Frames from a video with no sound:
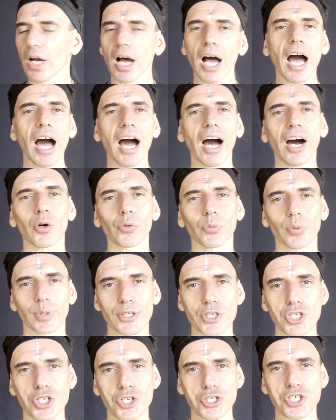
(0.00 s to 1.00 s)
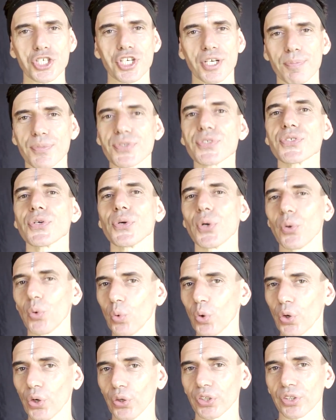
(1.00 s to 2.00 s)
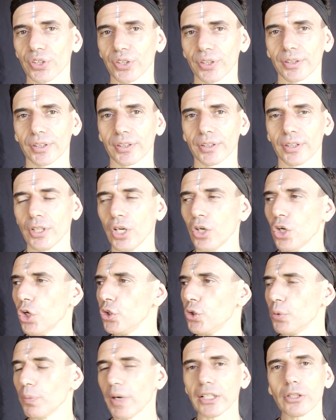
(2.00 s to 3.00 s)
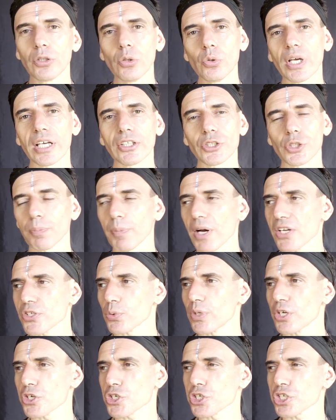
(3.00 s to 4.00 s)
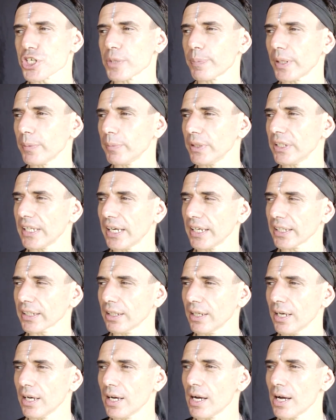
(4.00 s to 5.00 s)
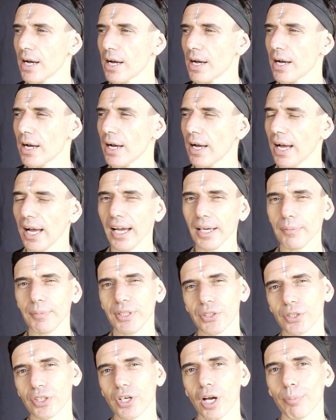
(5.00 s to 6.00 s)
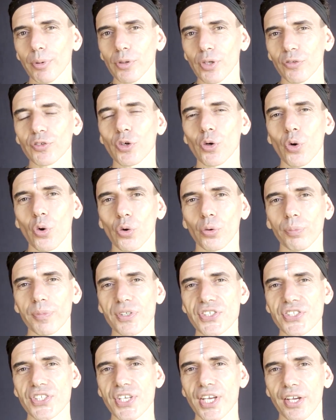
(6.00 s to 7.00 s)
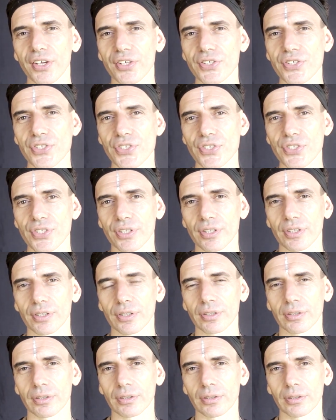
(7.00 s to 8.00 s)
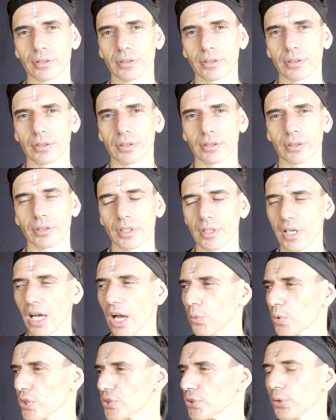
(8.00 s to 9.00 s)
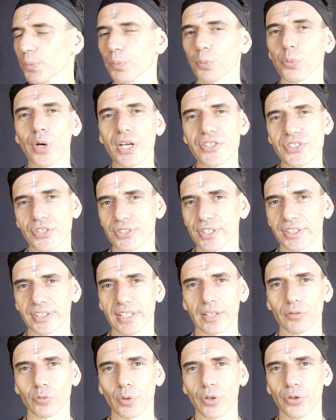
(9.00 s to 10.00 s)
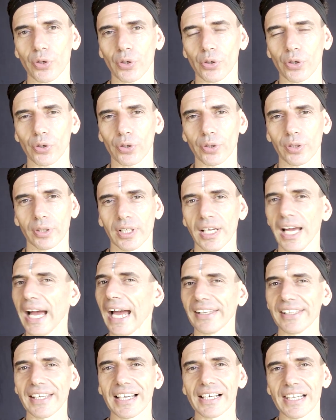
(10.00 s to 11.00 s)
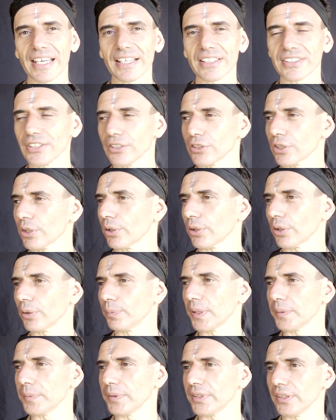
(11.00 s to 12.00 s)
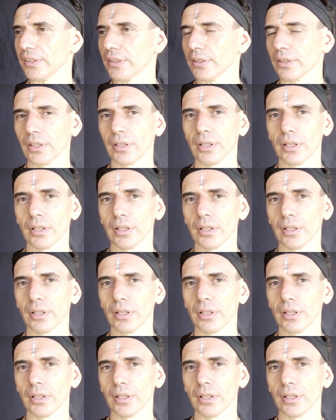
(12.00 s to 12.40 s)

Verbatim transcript: how relationships work. You might look at your past relationship and be like, I made a couple of core mistakes. I was not present enough with her. I neglected her, maybe.